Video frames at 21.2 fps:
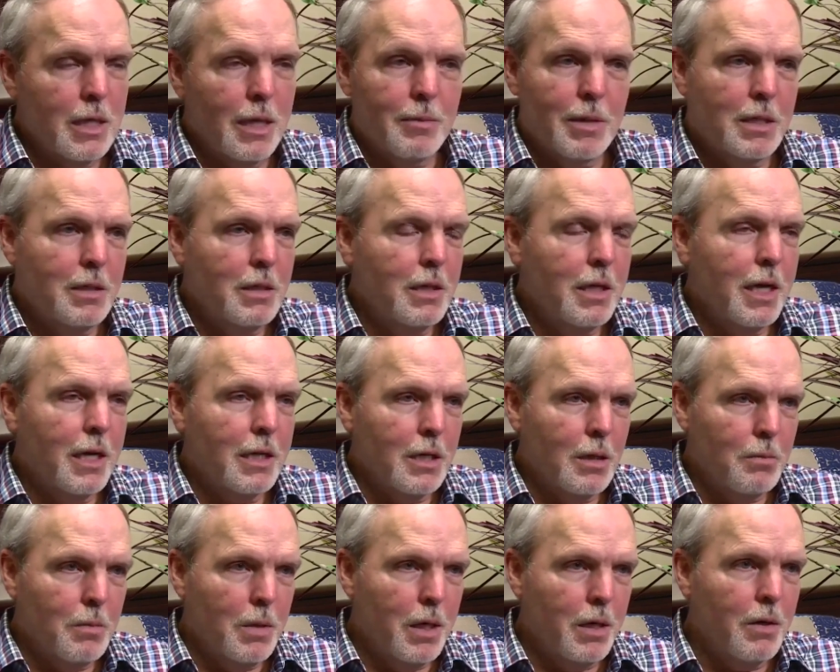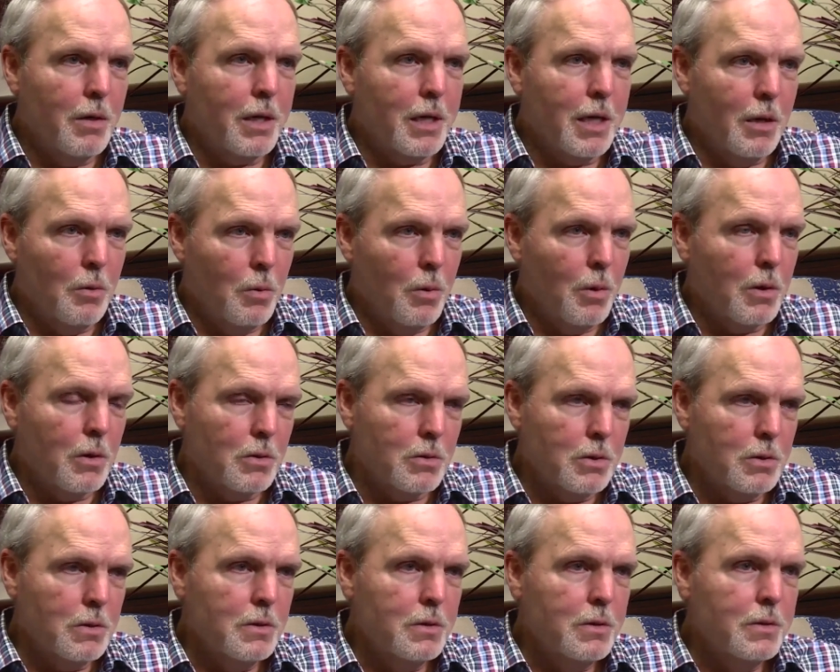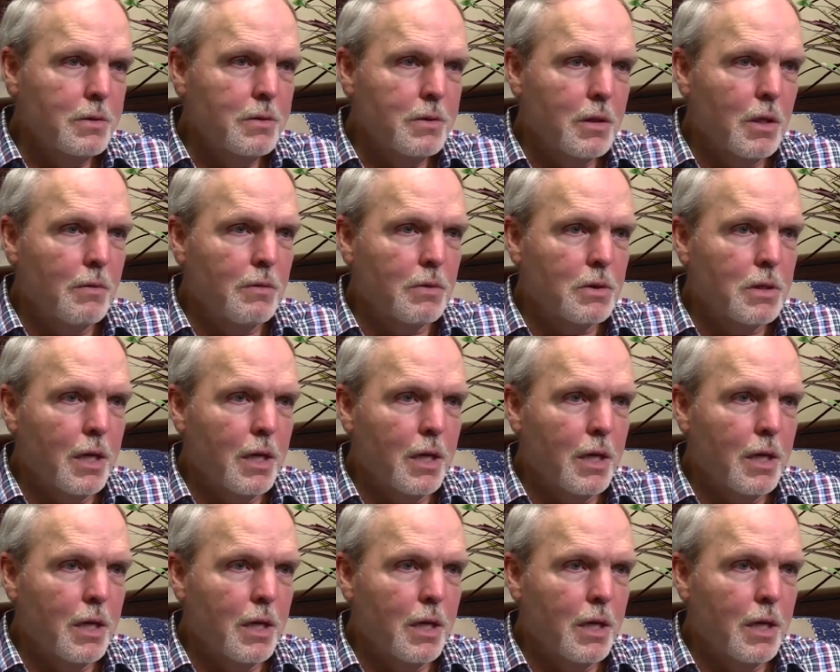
time I did not get better. I got worse over